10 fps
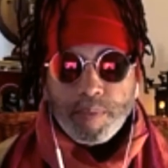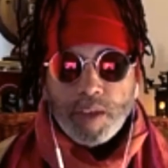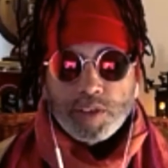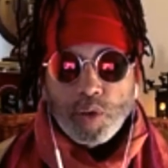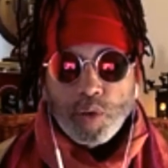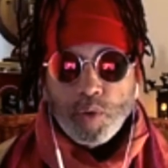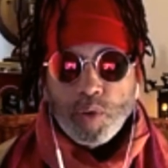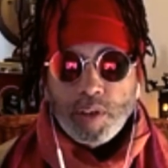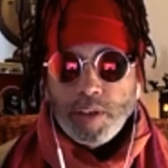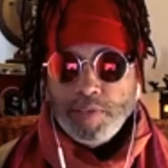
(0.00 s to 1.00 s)
So
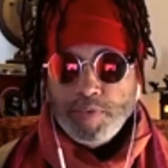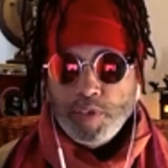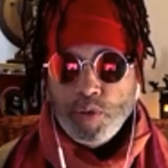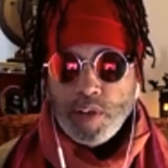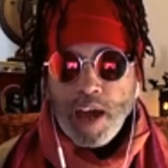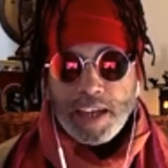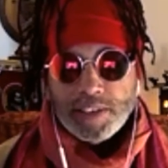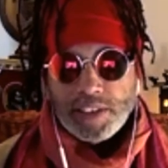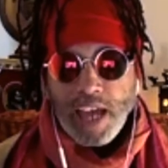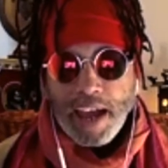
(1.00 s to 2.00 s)
if you and I and
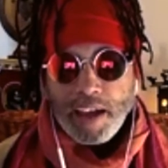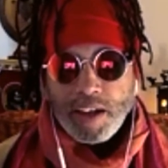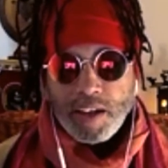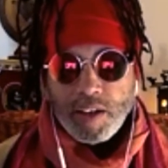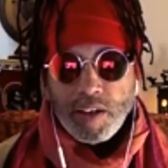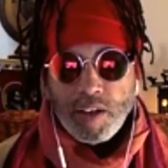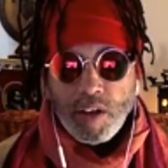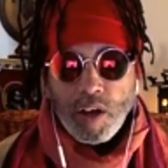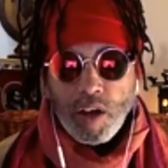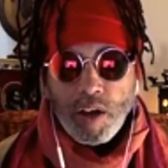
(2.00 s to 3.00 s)
Zach
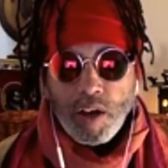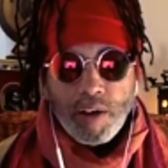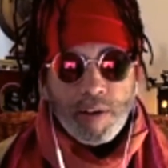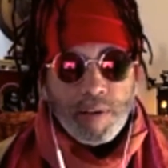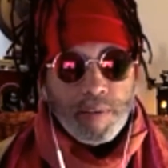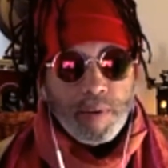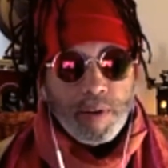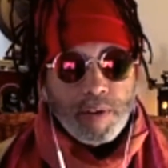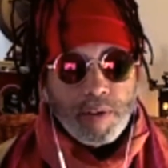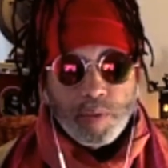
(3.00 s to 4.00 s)
uh,
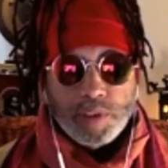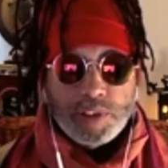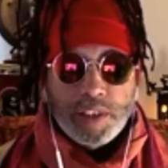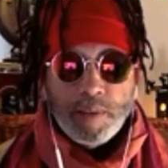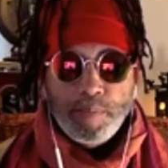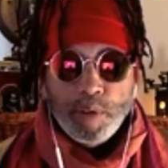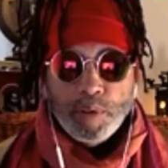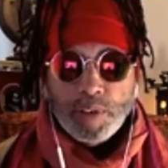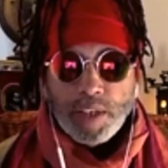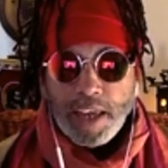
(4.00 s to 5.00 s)
were sitting there
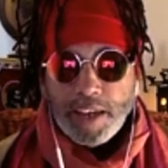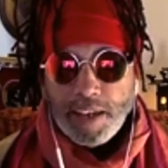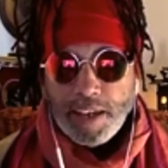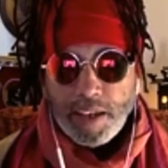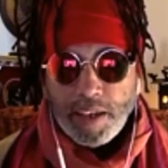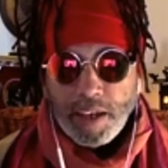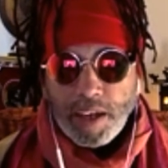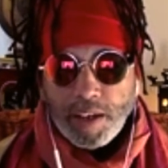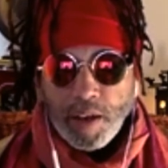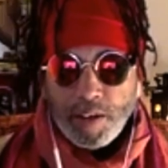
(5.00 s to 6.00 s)
building and
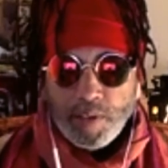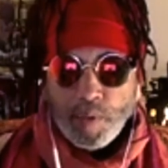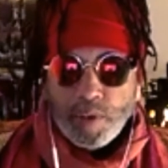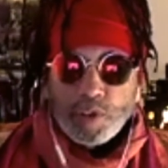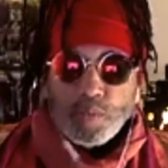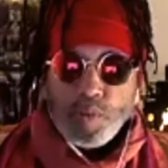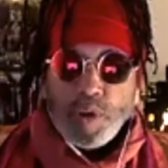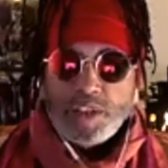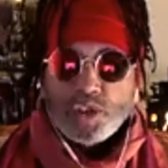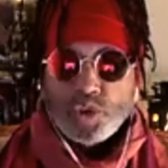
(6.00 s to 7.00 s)
one of those
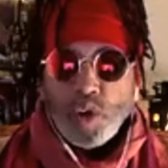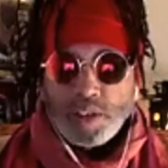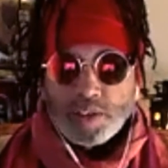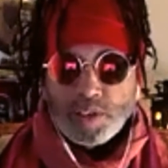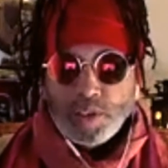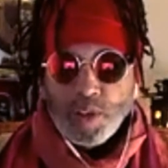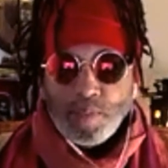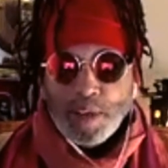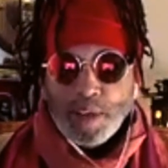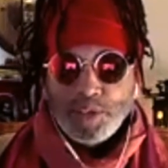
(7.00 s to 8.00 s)
Brinks trucks, you know, the
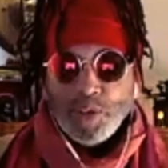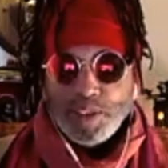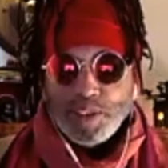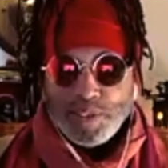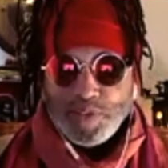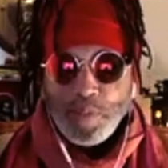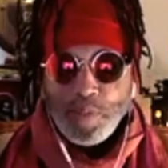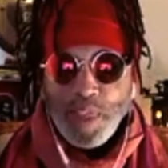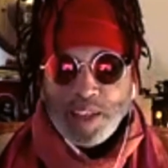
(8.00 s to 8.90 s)
money trucks from at the